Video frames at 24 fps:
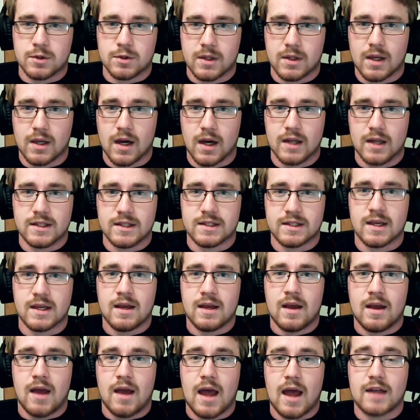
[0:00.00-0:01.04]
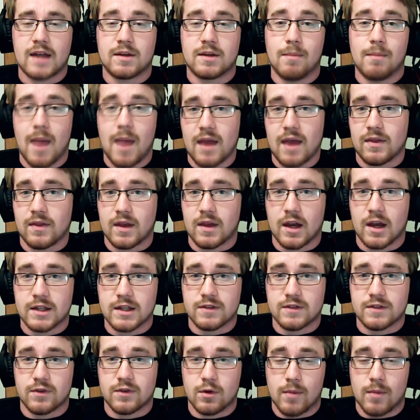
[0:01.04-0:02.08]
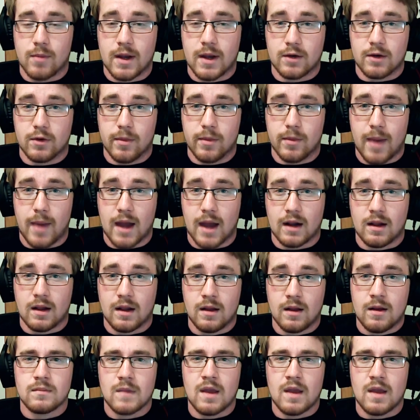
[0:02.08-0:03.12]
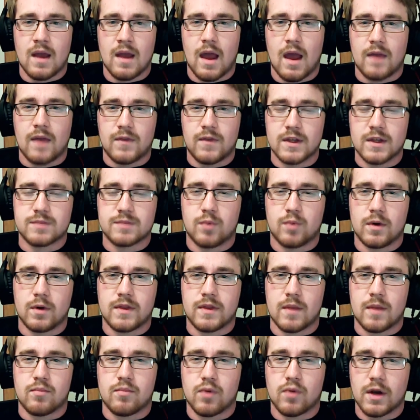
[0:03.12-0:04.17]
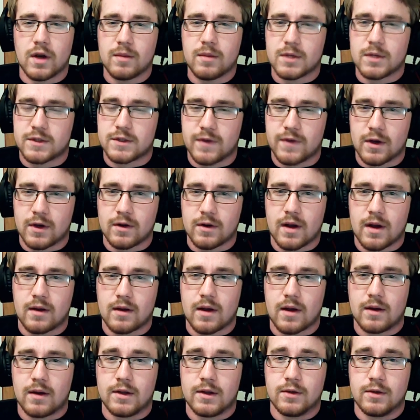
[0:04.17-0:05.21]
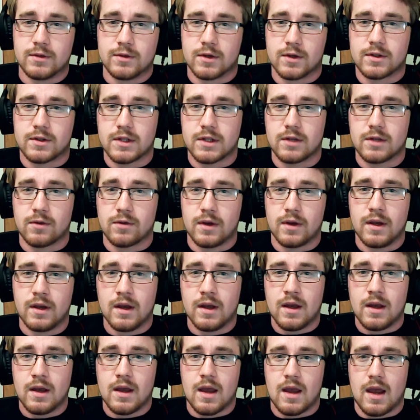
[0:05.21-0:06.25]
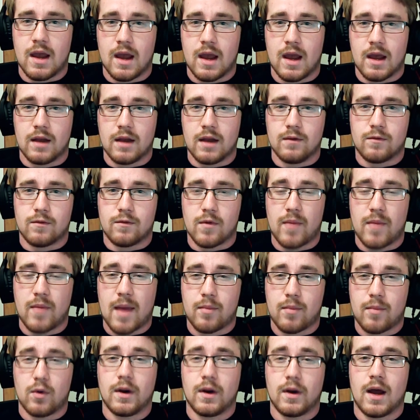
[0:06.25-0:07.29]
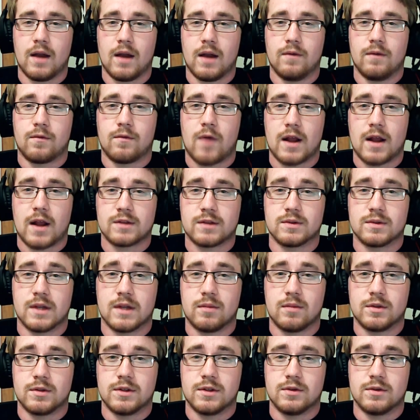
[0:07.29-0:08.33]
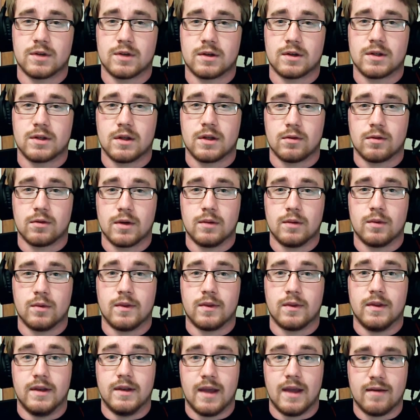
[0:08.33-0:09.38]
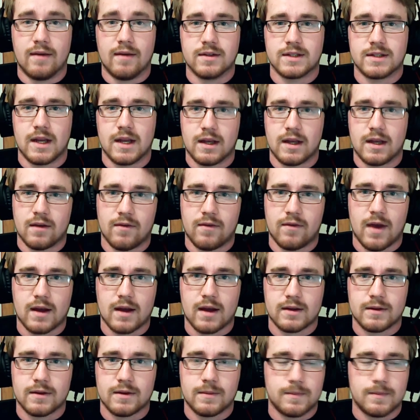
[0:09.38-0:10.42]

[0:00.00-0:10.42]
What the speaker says: the guns, had to man the guns for the remainder of the battle. At this point, they pretty much figured out how to use artillery, and from that point on, France was able to use artillery with devastating effect.